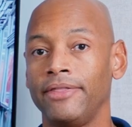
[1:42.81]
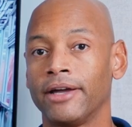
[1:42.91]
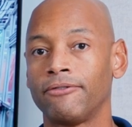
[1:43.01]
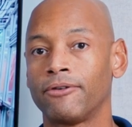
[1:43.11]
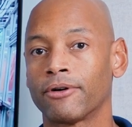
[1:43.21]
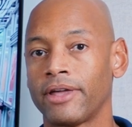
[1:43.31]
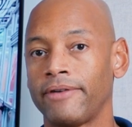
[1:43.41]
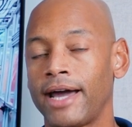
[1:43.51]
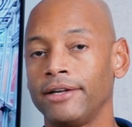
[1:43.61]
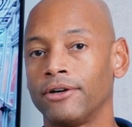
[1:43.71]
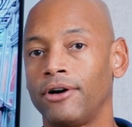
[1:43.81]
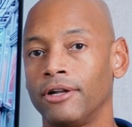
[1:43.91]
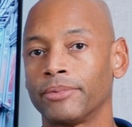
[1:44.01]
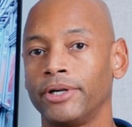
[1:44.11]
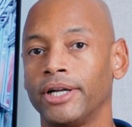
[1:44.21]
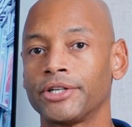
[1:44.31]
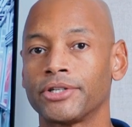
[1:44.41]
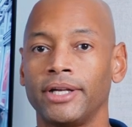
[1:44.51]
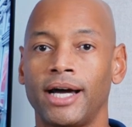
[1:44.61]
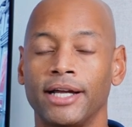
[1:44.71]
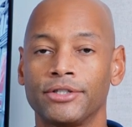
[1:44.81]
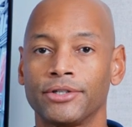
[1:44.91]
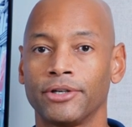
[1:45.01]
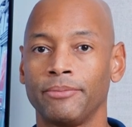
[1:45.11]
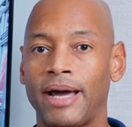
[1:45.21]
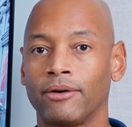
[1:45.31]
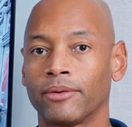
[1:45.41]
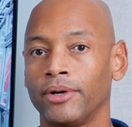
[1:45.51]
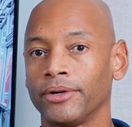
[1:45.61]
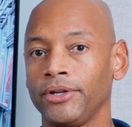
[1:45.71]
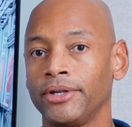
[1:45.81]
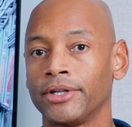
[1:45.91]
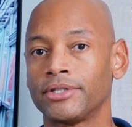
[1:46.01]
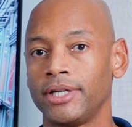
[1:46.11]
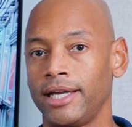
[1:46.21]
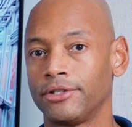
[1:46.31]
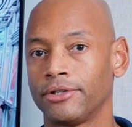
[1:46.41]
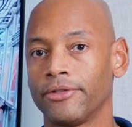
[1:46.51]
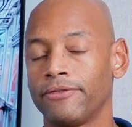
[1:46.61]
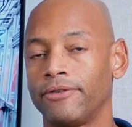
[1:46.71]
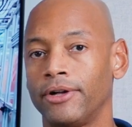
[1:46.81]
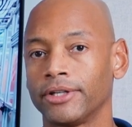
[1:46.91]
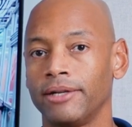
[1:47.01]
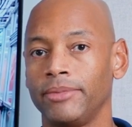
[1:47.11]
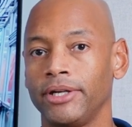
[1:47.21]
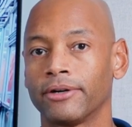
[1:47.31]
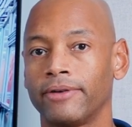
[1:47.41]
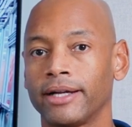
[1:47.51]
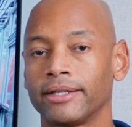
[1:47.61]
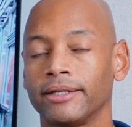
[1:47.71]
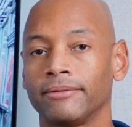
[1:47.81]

and therefore they've had to halt production on certain Powerwall units until the fault can be corrected.